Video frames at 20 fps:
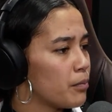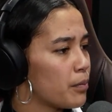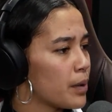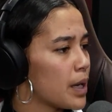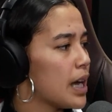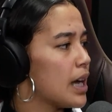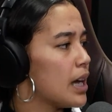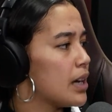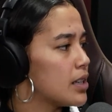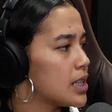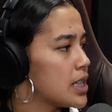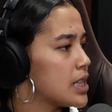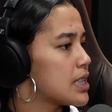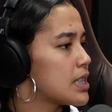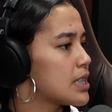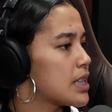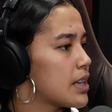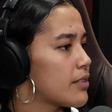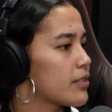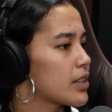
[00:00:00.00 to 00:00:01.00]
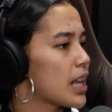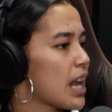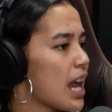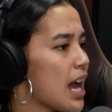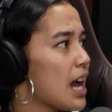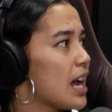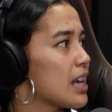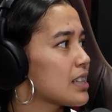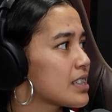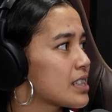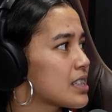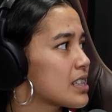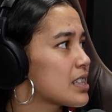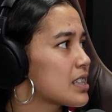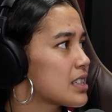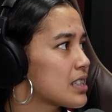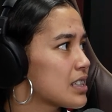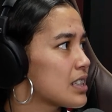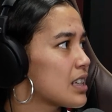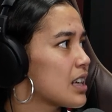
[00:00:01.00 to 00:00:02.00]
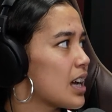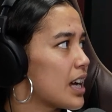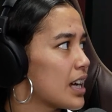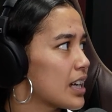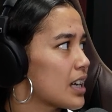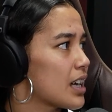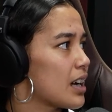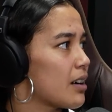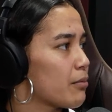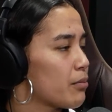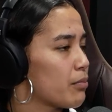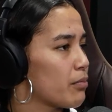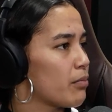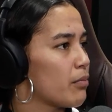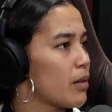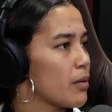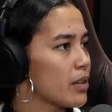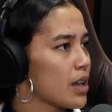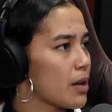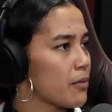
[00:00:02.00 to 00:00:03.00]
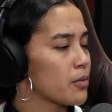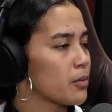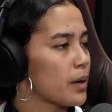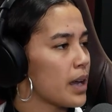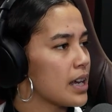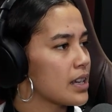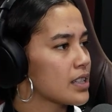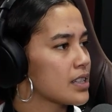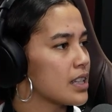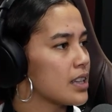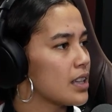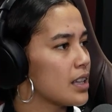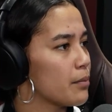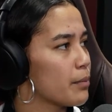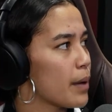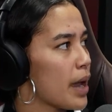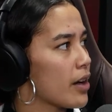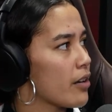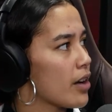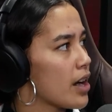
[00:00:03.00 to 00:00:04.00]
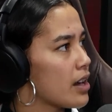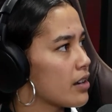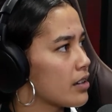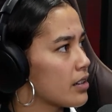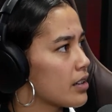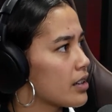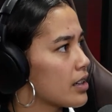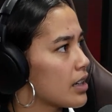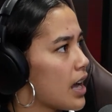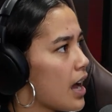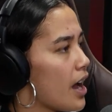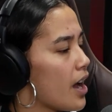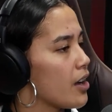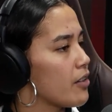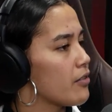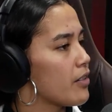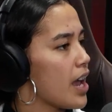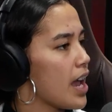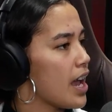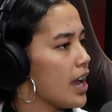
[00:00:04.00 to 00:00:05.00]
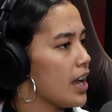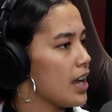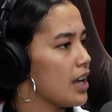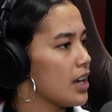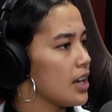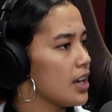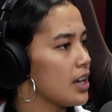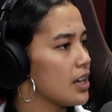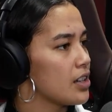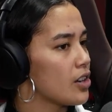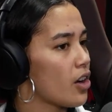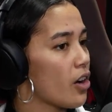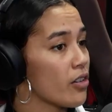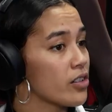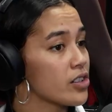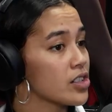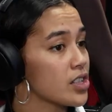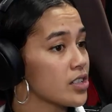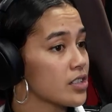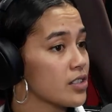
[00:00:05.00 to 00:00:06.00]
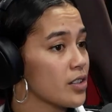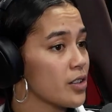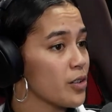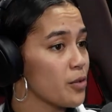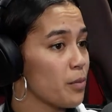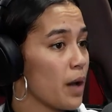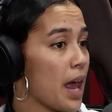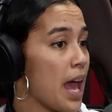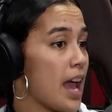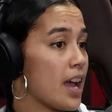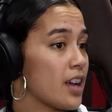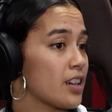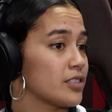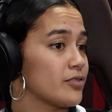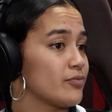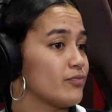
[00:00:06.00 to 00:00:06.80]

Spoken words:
but for the last like couple of weeks in the background, I've had Orange is the New Black.